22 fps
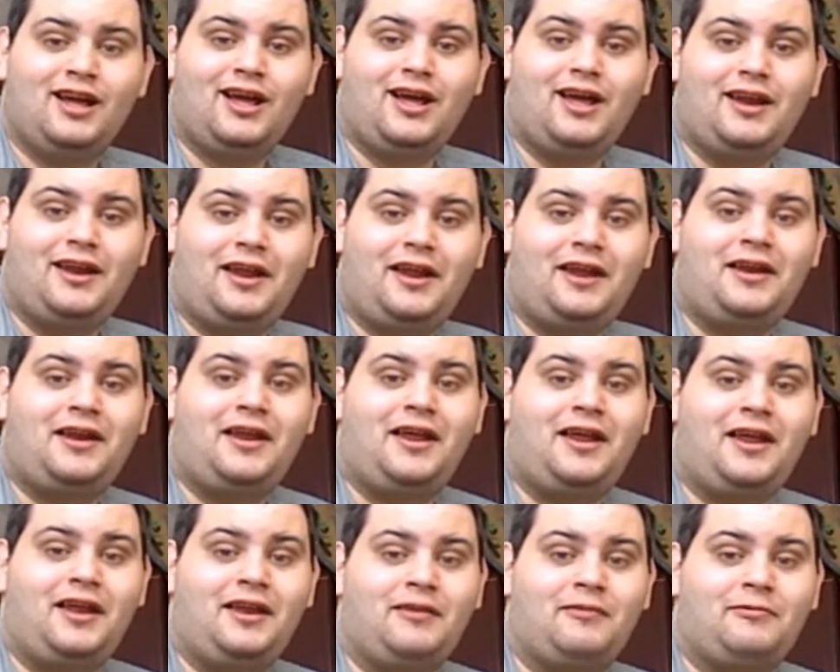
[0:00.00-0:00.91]

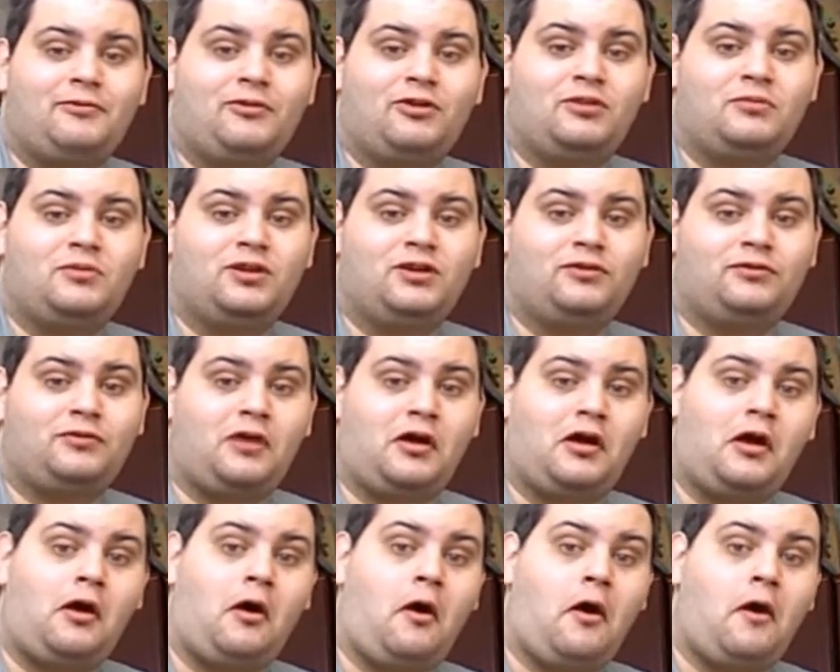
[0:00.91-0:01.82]
the form of
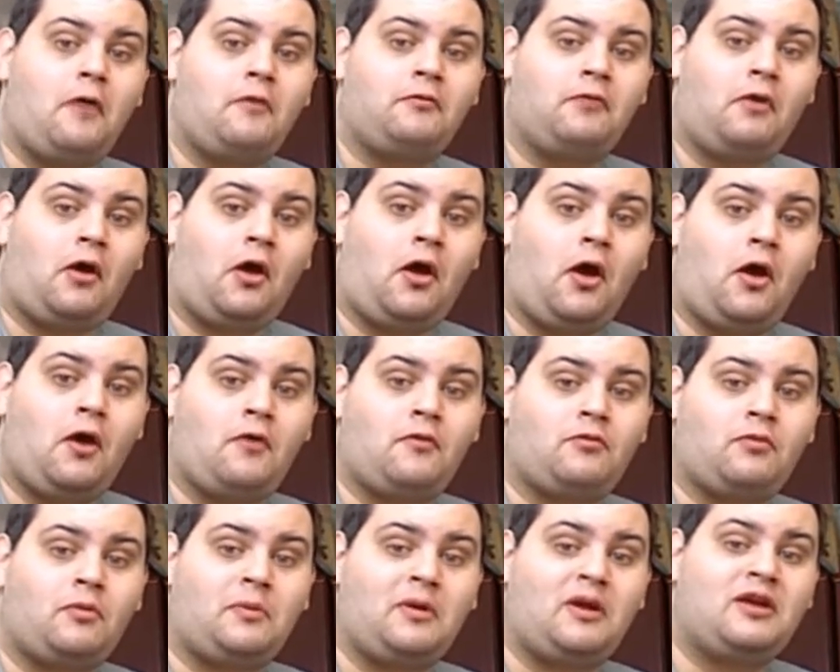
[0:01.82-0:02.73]

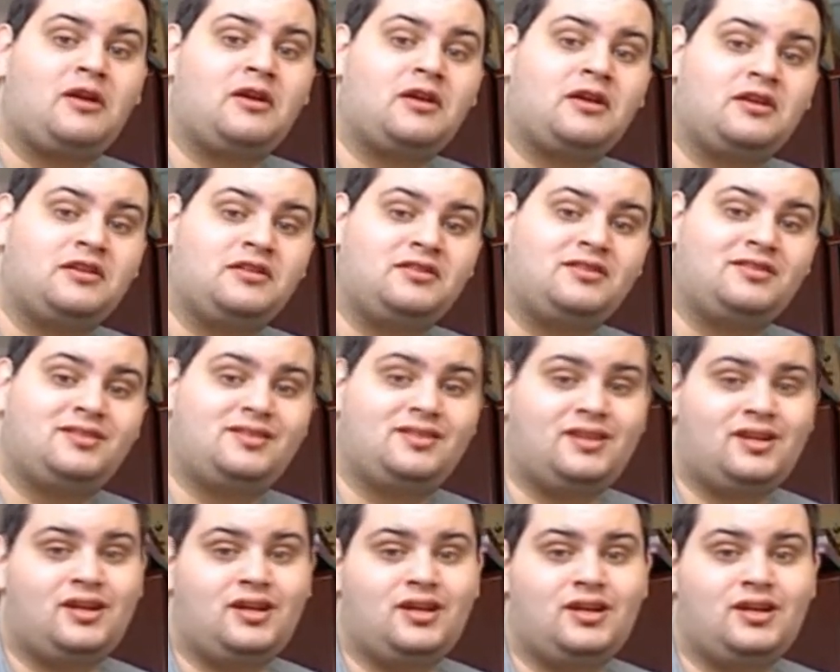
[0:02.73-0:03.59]
Roberta's